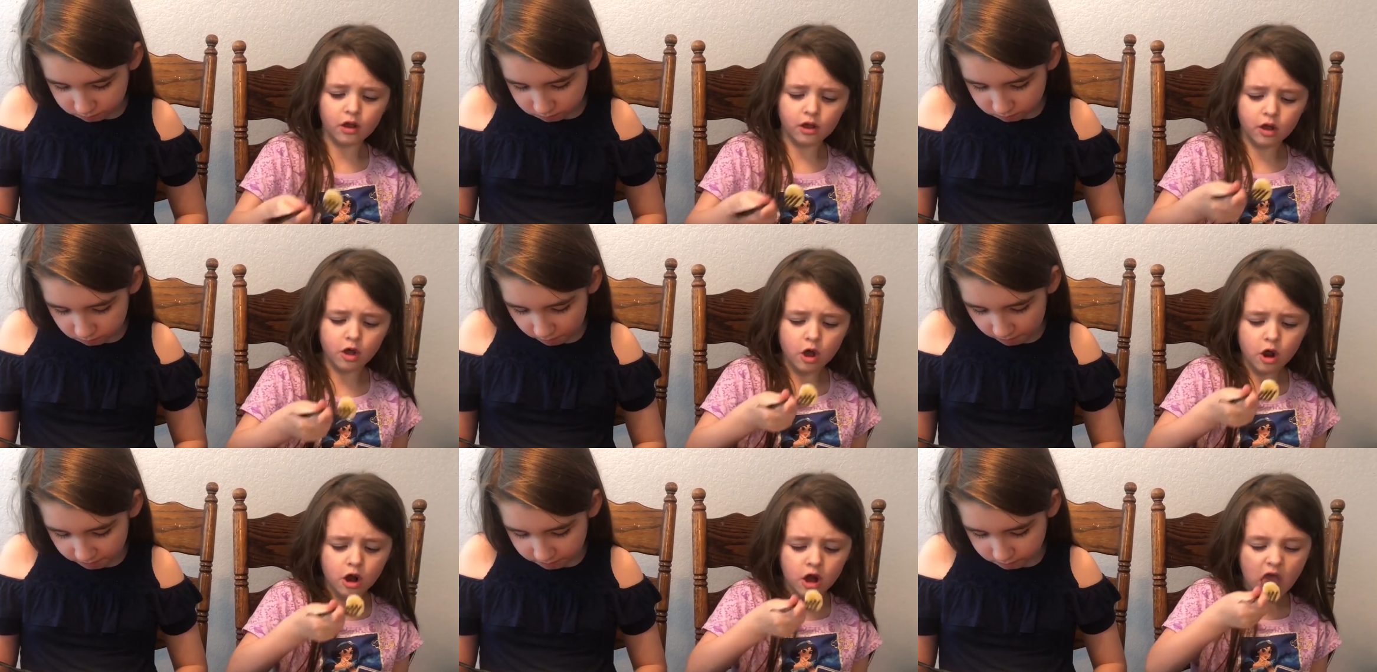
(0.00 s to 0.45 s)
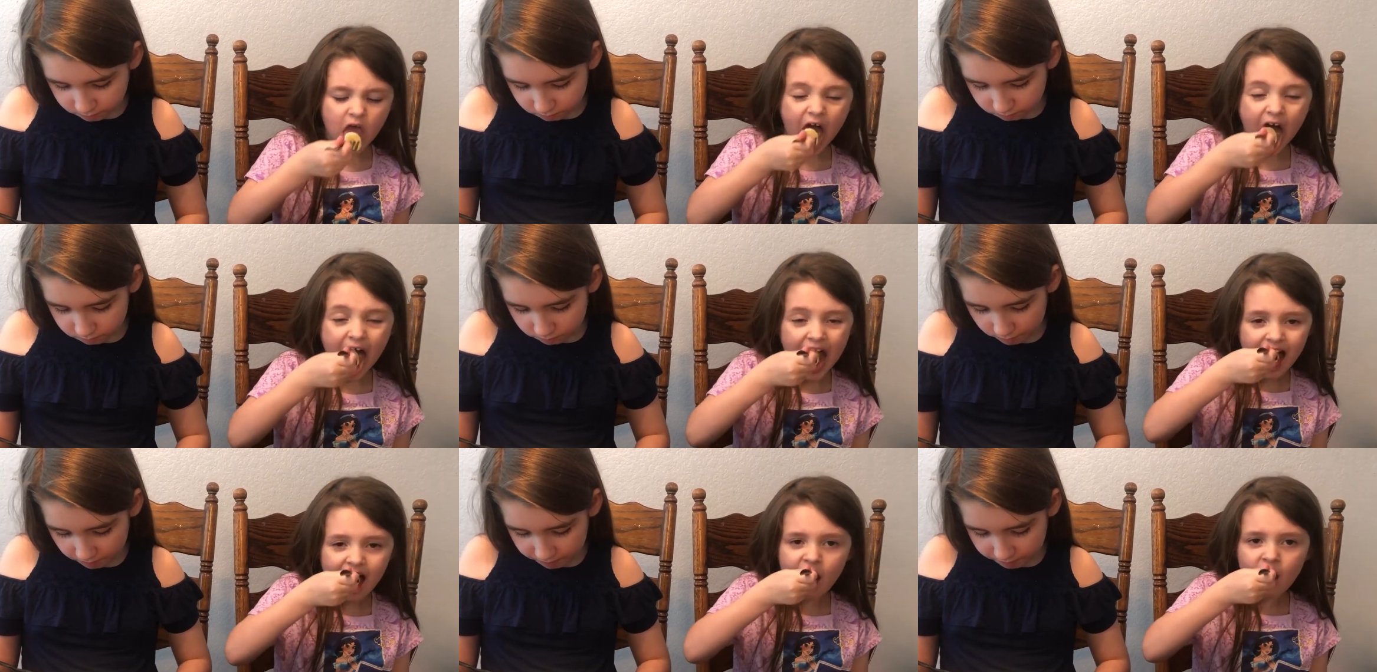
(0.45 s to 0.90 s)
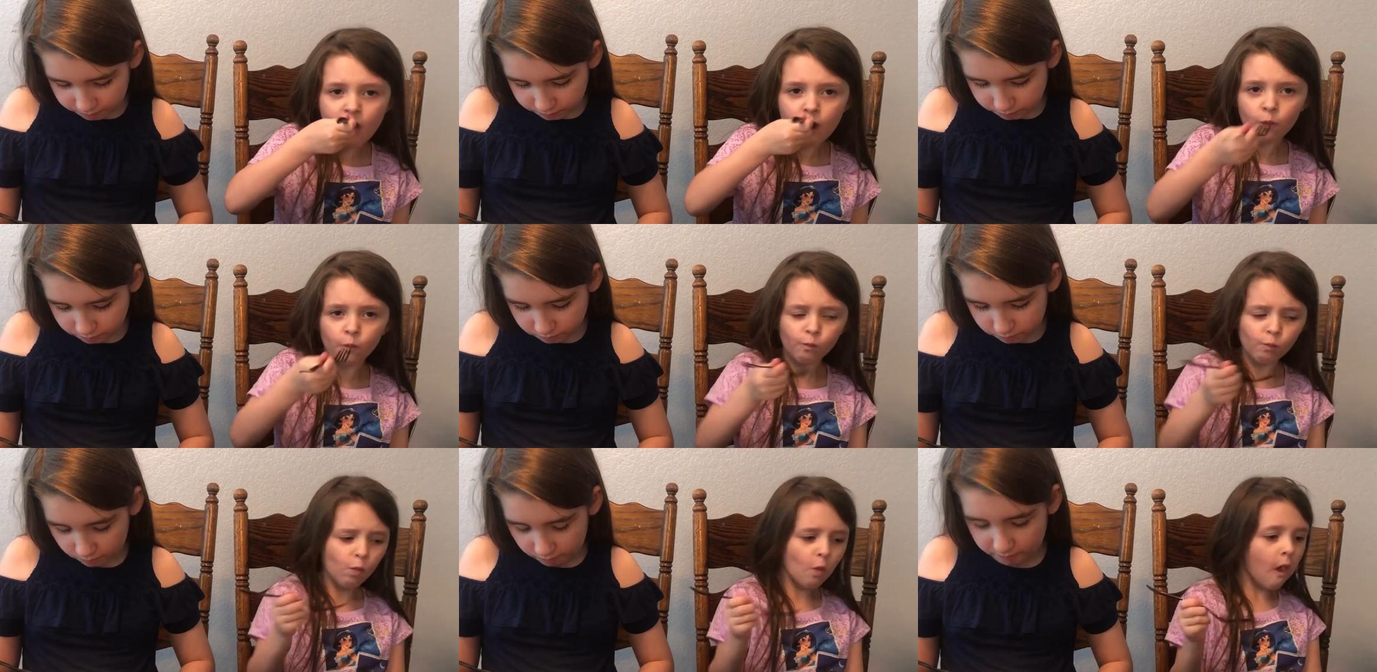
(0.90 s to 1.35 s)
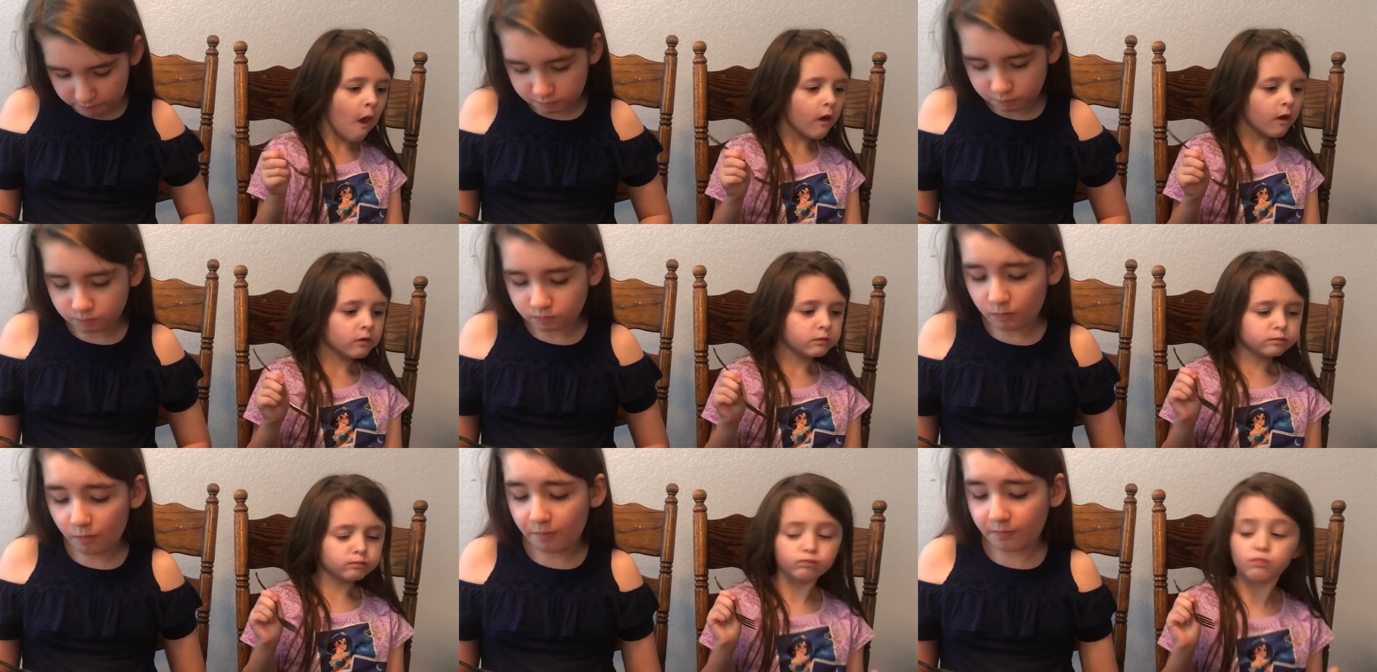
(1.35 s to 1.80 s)
Speaker 1: good.
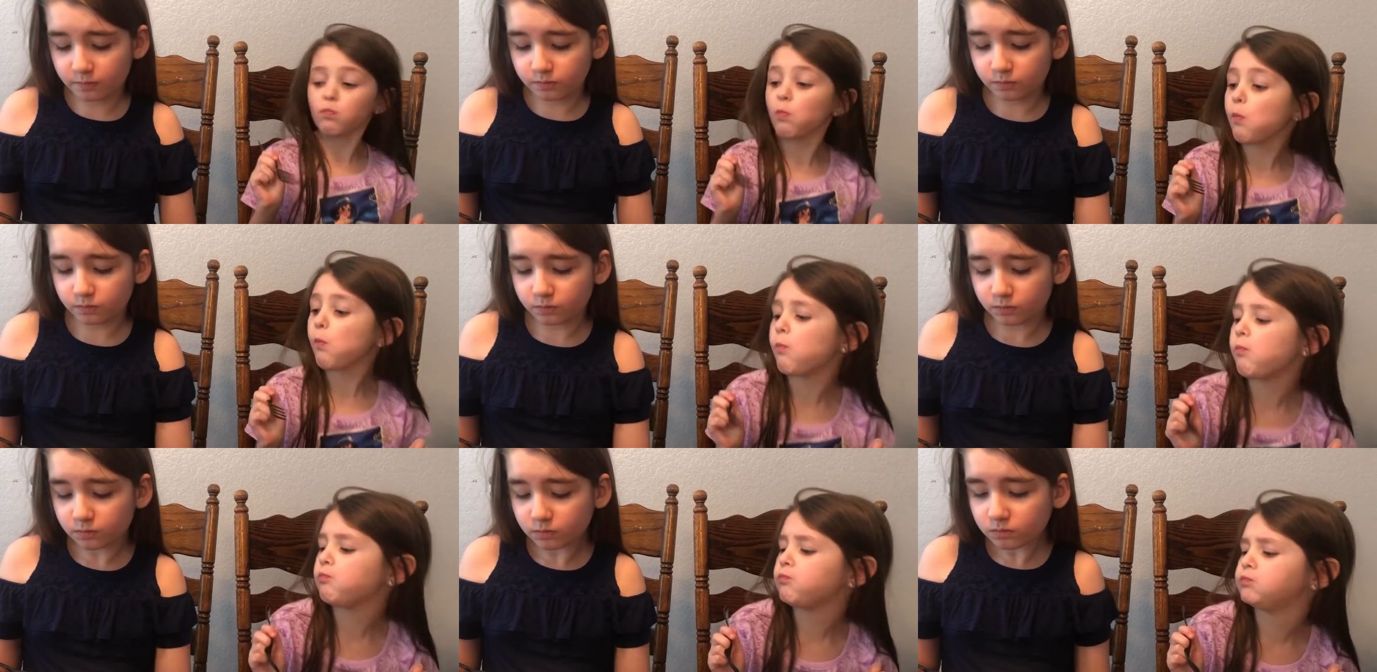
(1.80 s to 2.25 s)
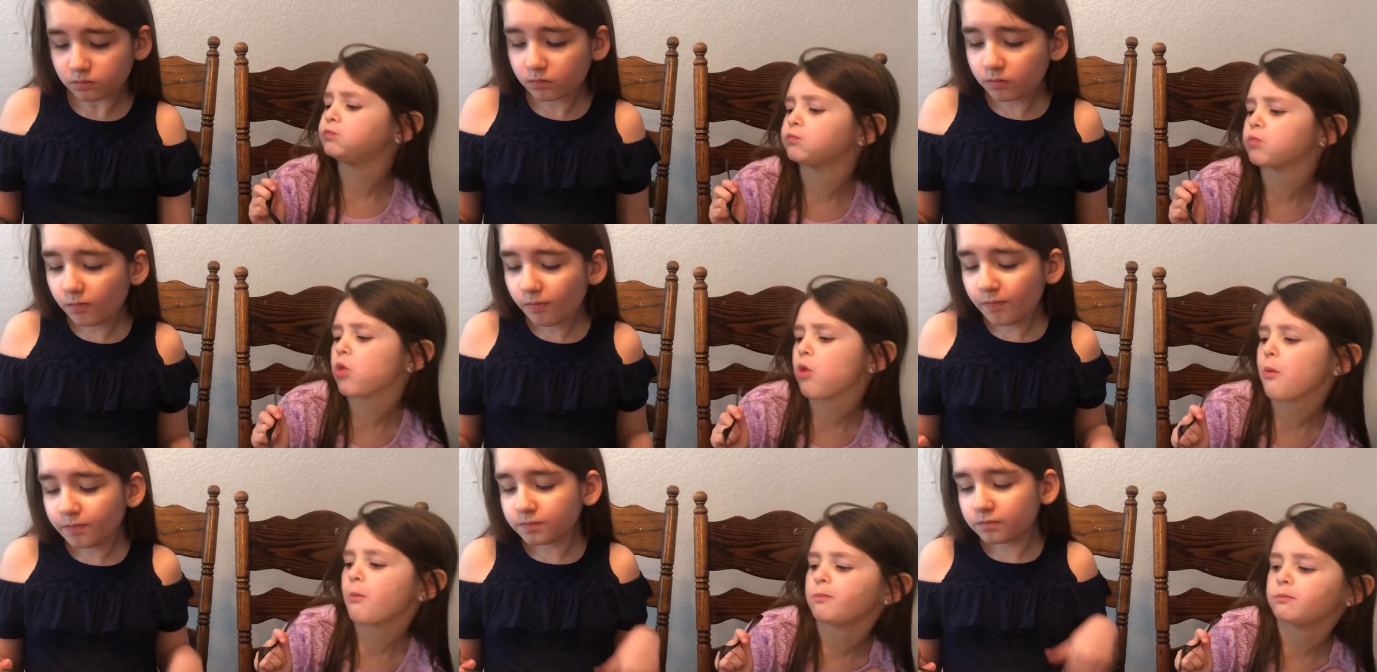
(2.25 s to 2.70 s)
Mmm.